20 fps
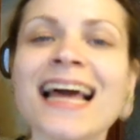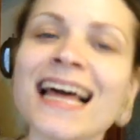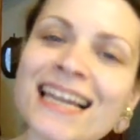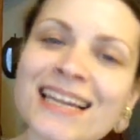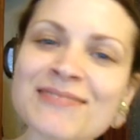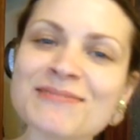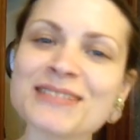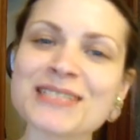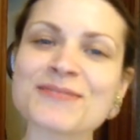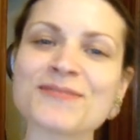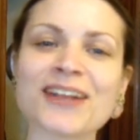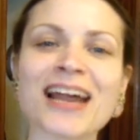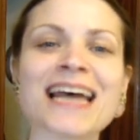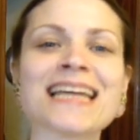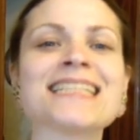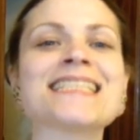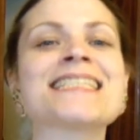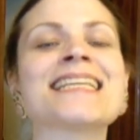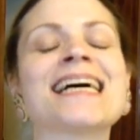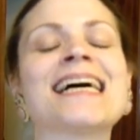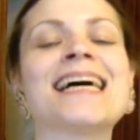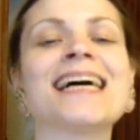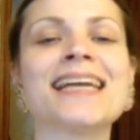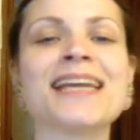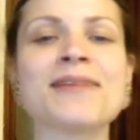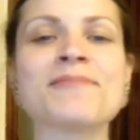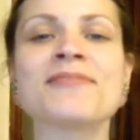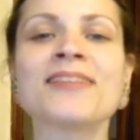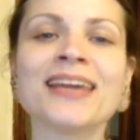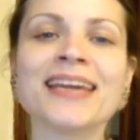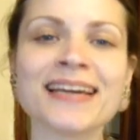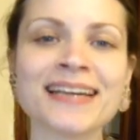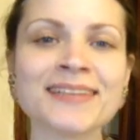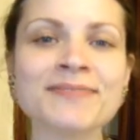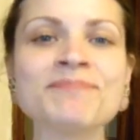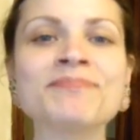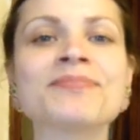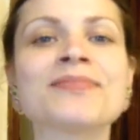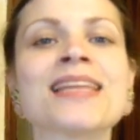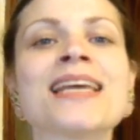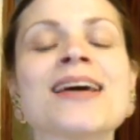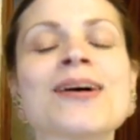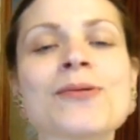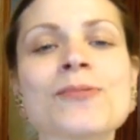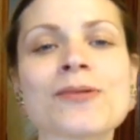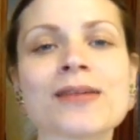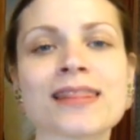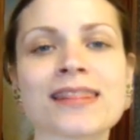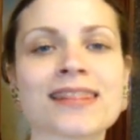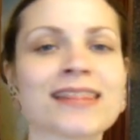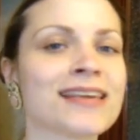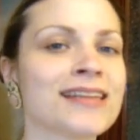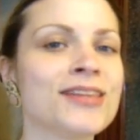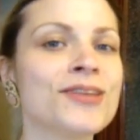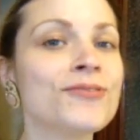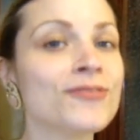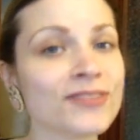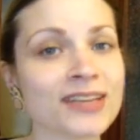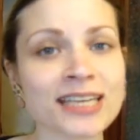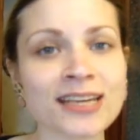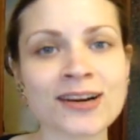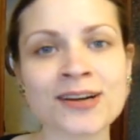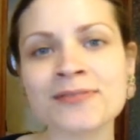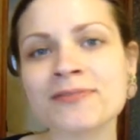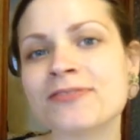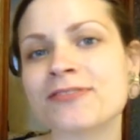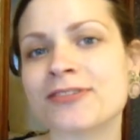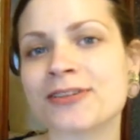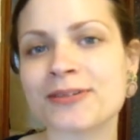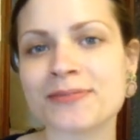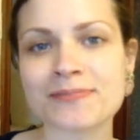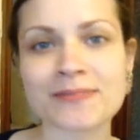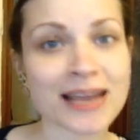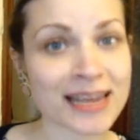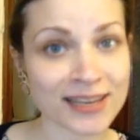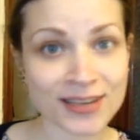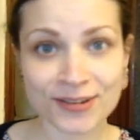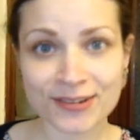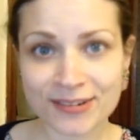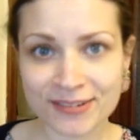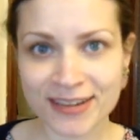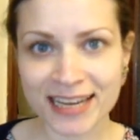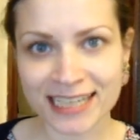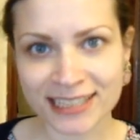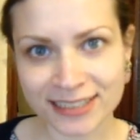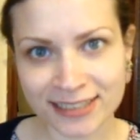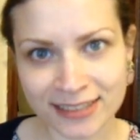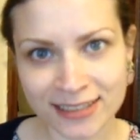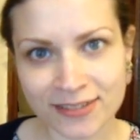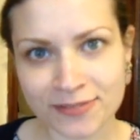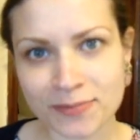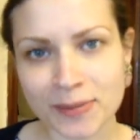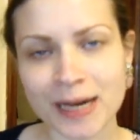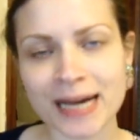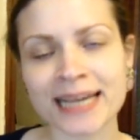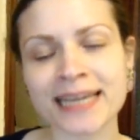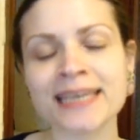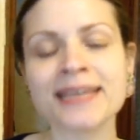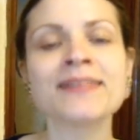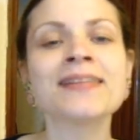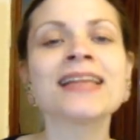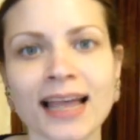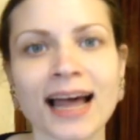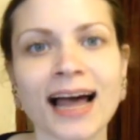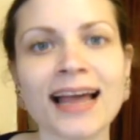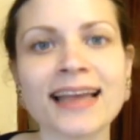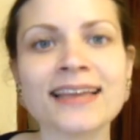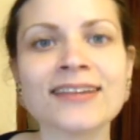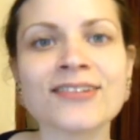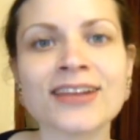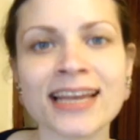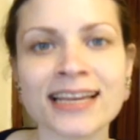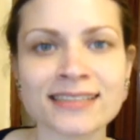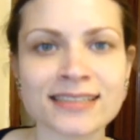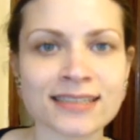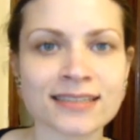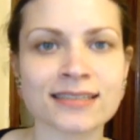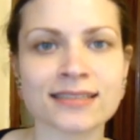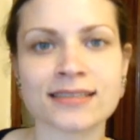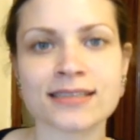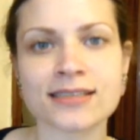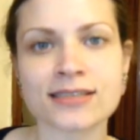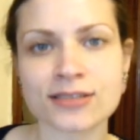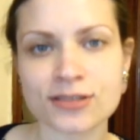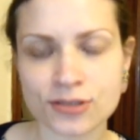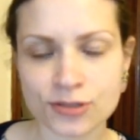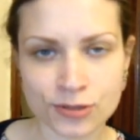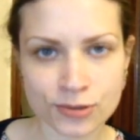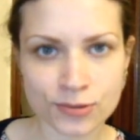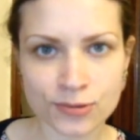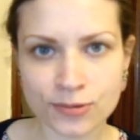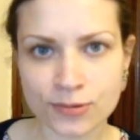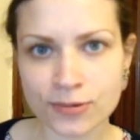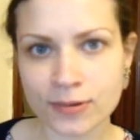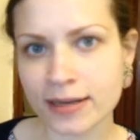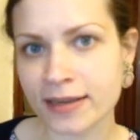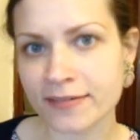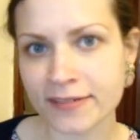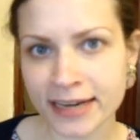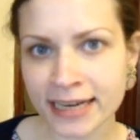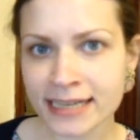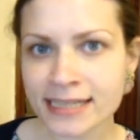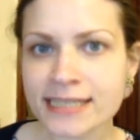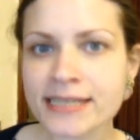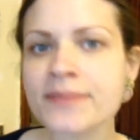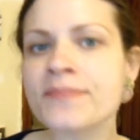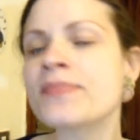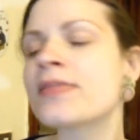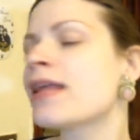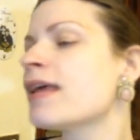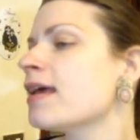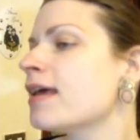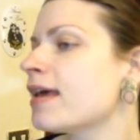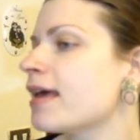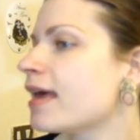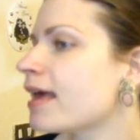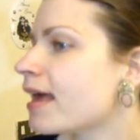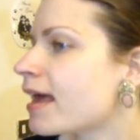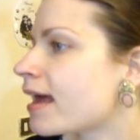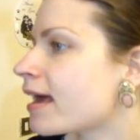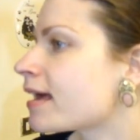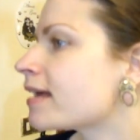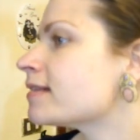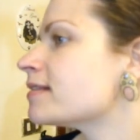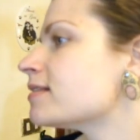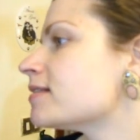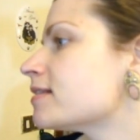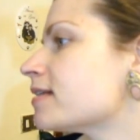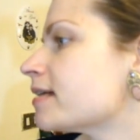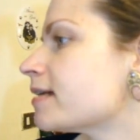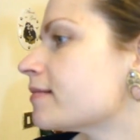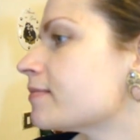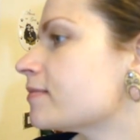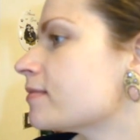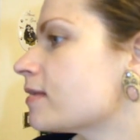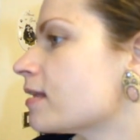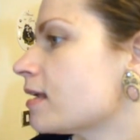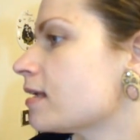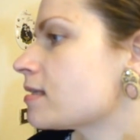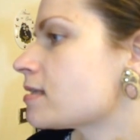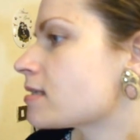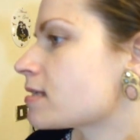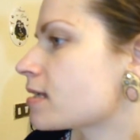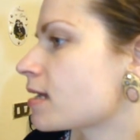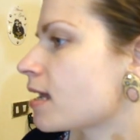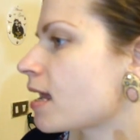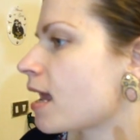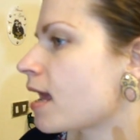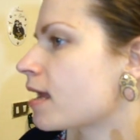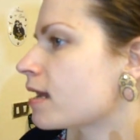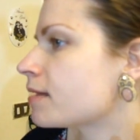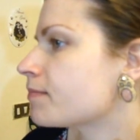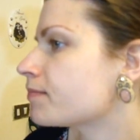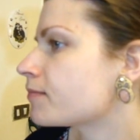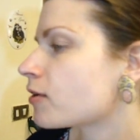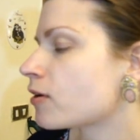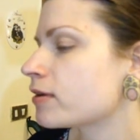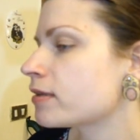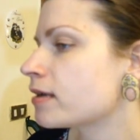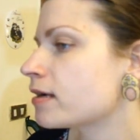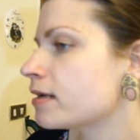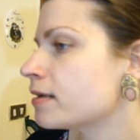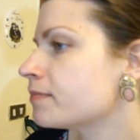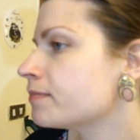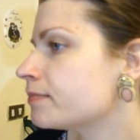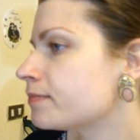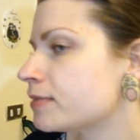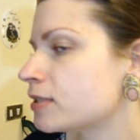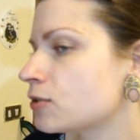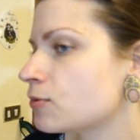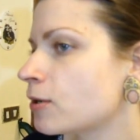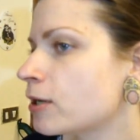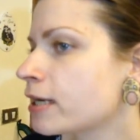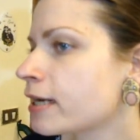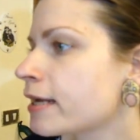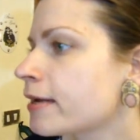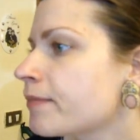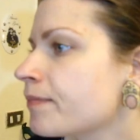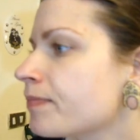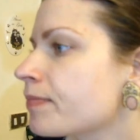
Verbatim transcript: Hello Beads Friends! I am here with a new video for a new creation of mine. I created these two earrings and um, it's uh, an embroidery beadwork.